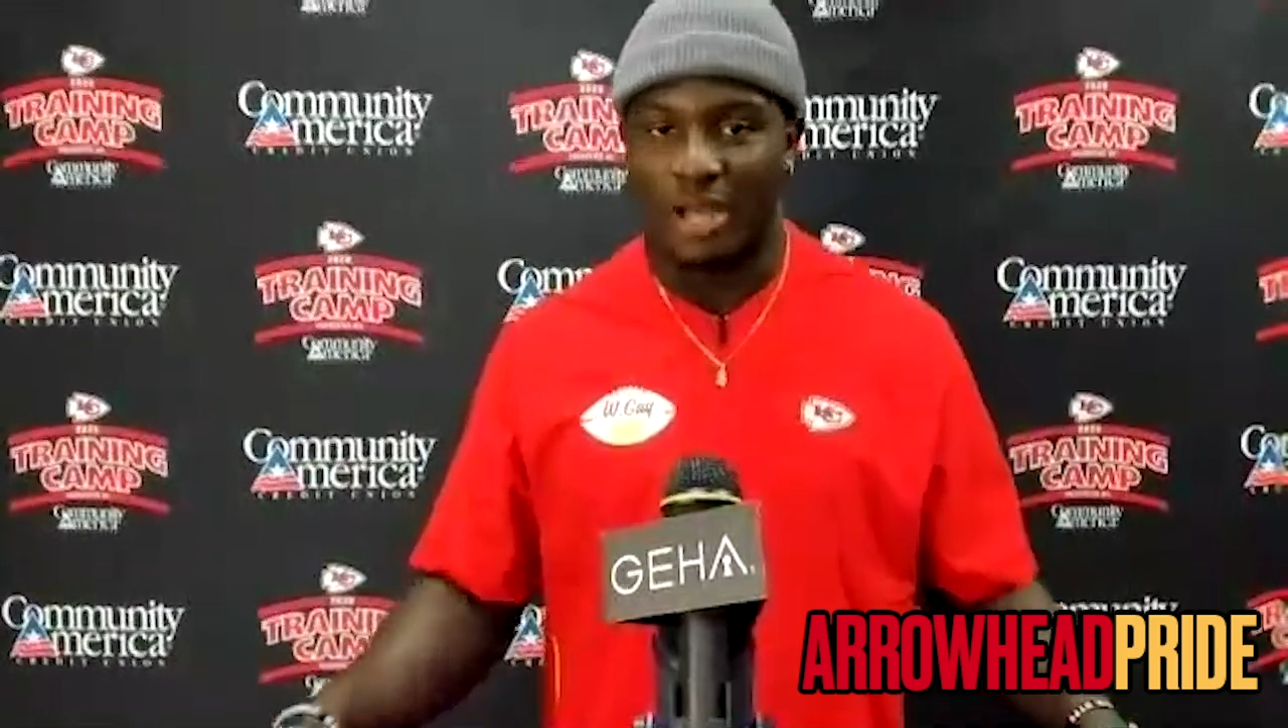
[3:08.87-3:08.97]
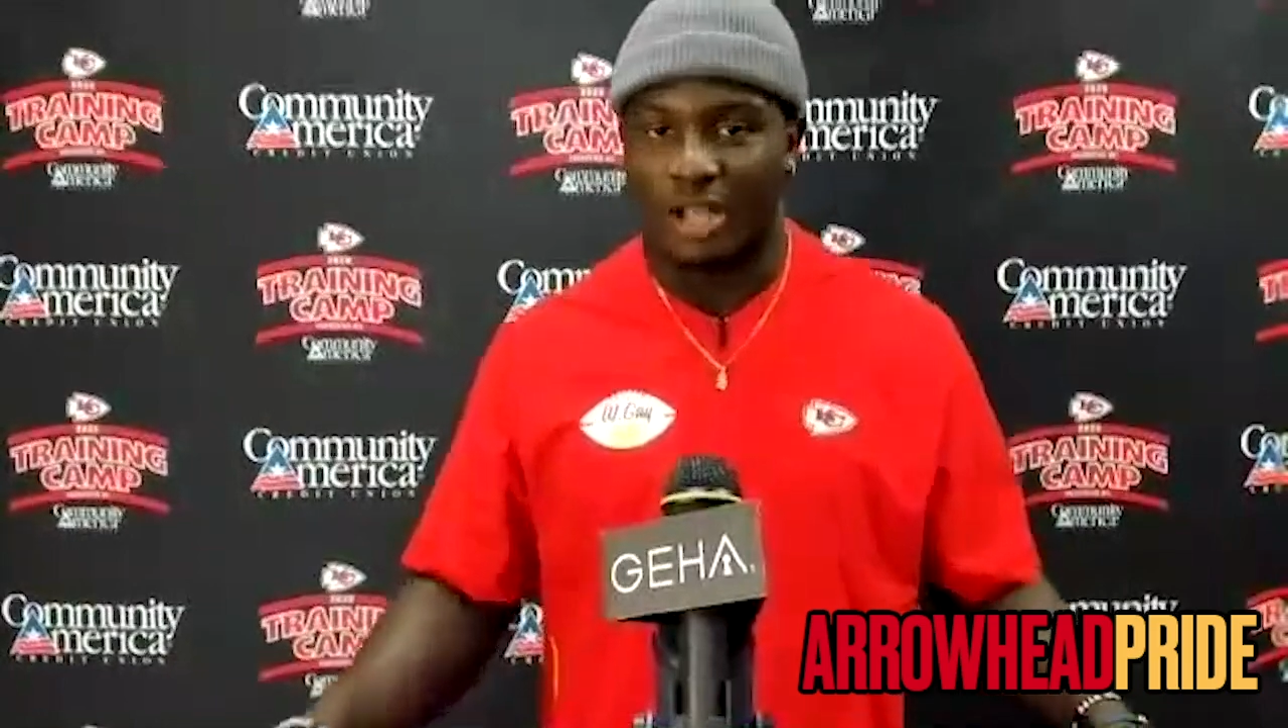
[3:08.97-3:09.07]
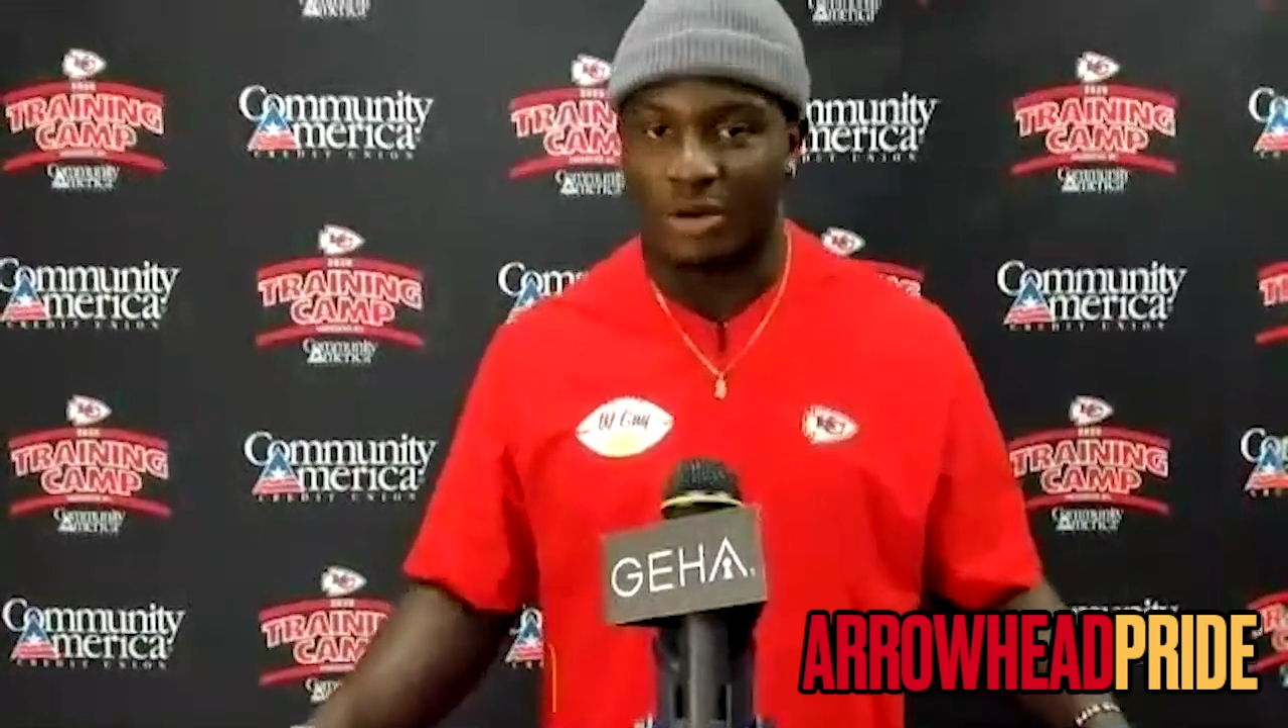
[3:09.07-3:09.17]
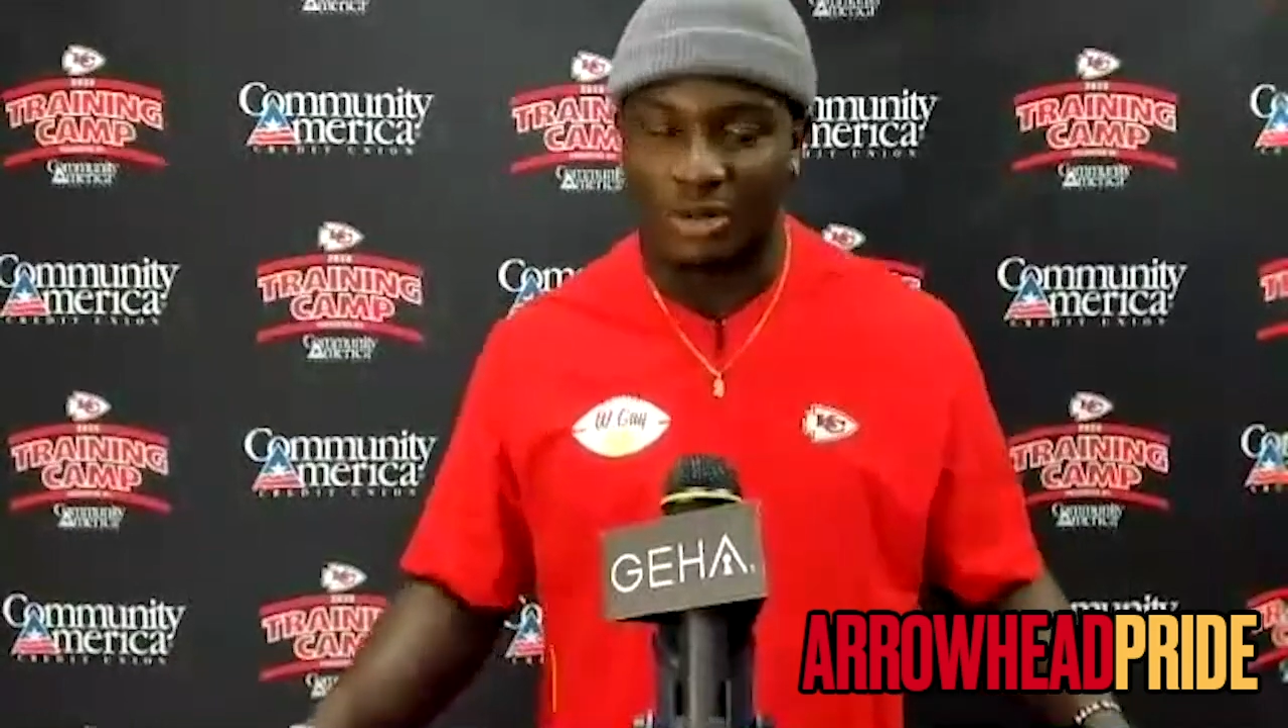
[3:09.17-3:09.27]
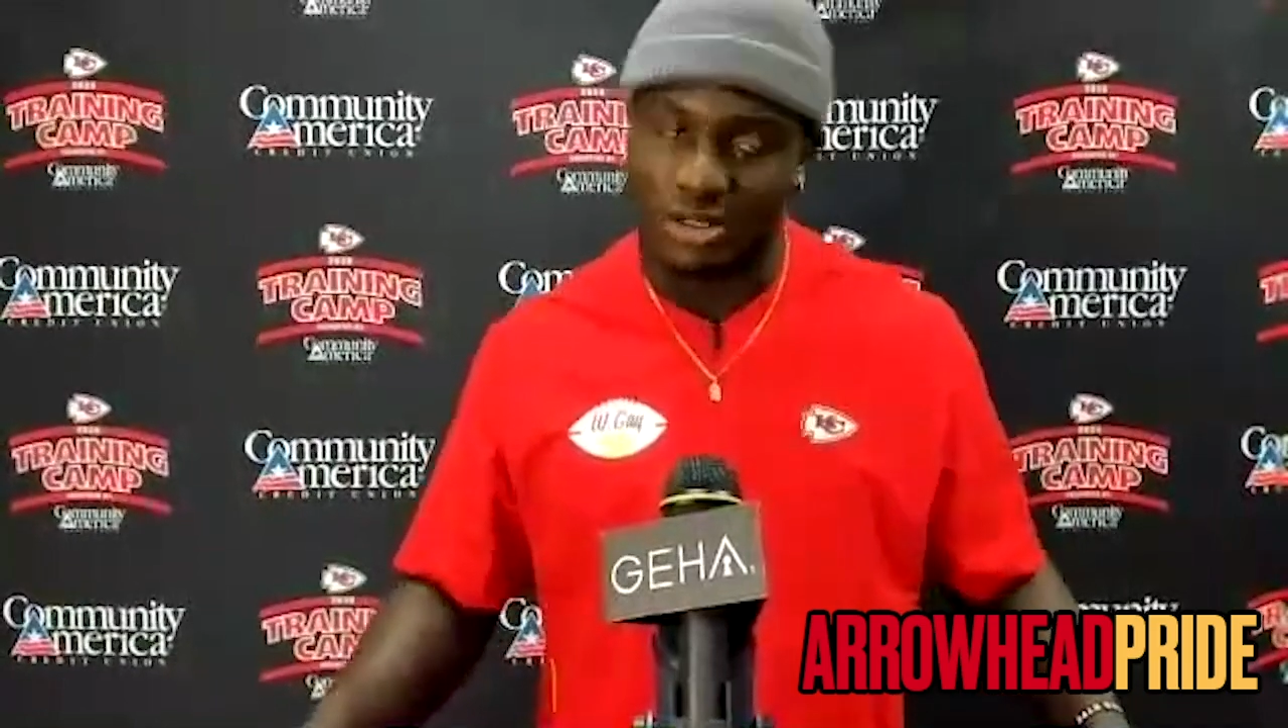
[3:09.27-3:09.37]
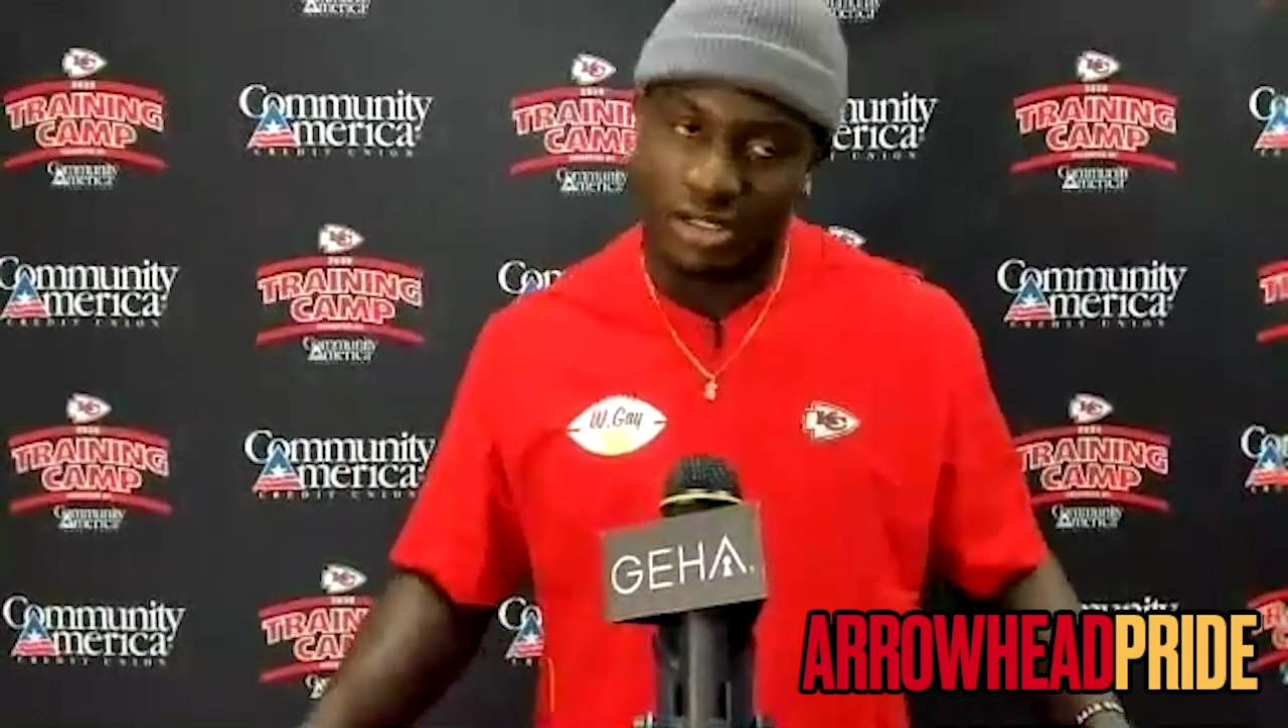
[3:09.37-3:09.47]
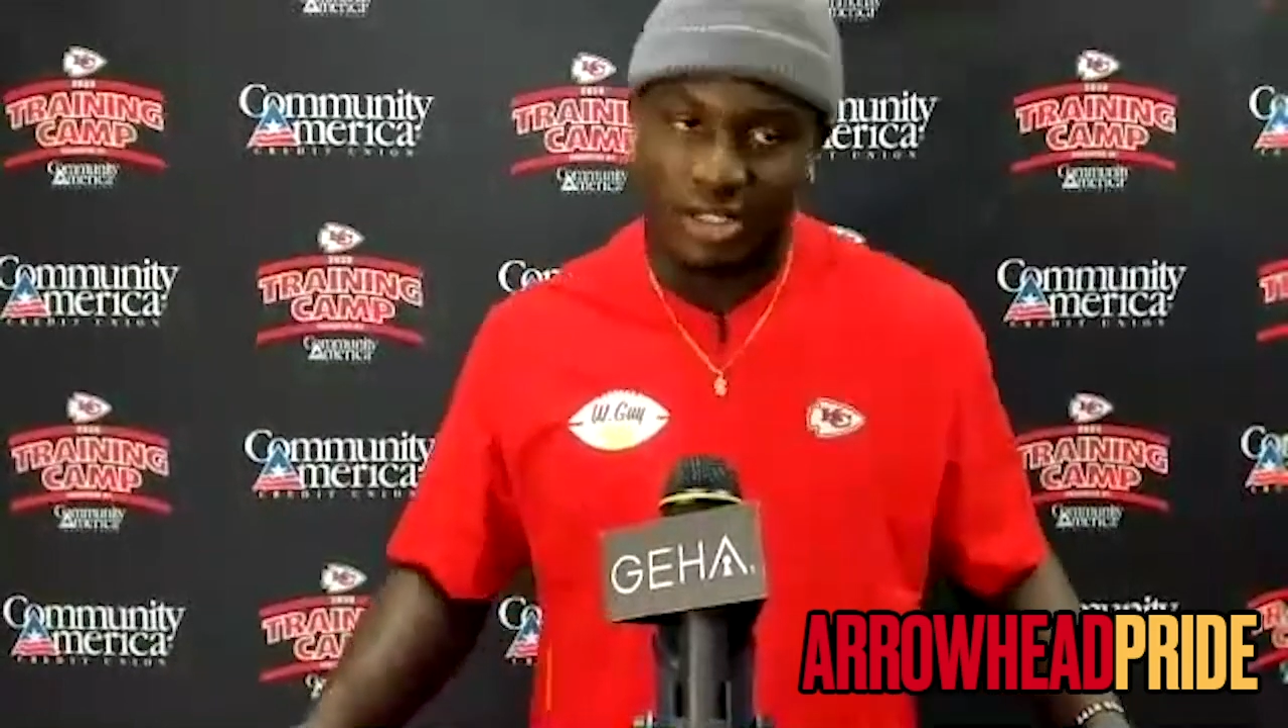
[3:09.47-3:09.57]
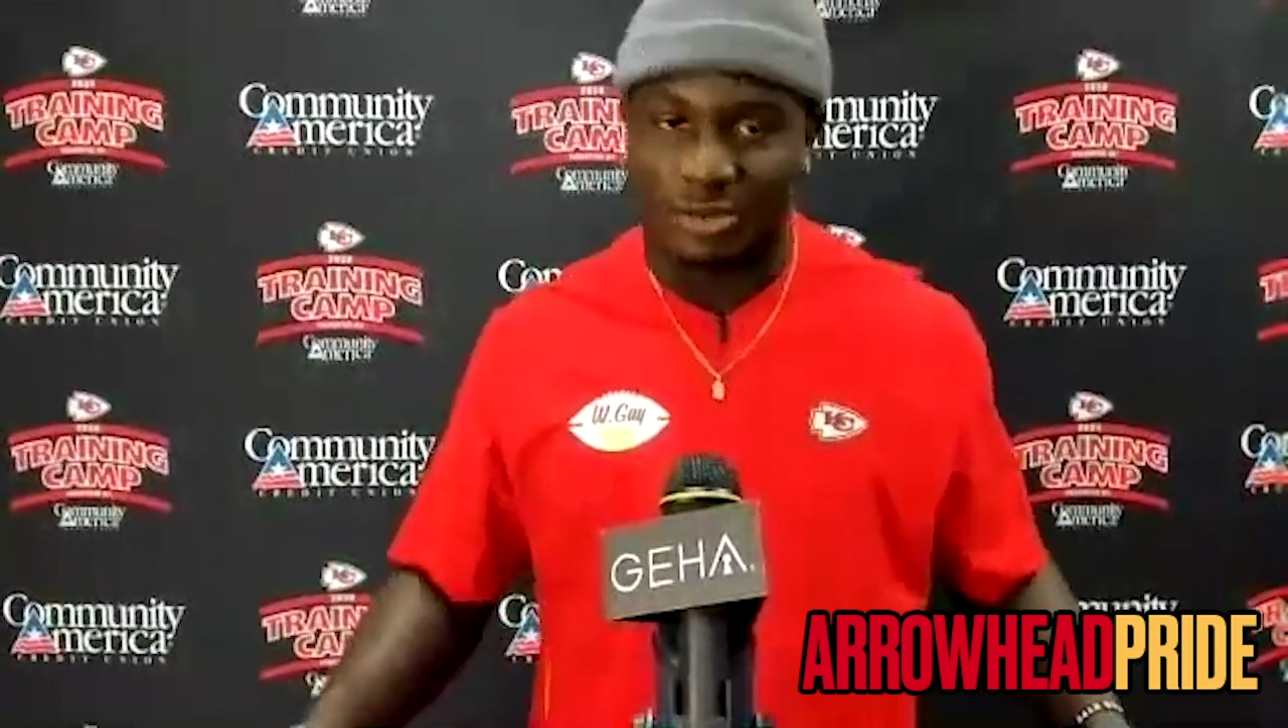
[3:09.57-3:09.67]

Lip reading: back or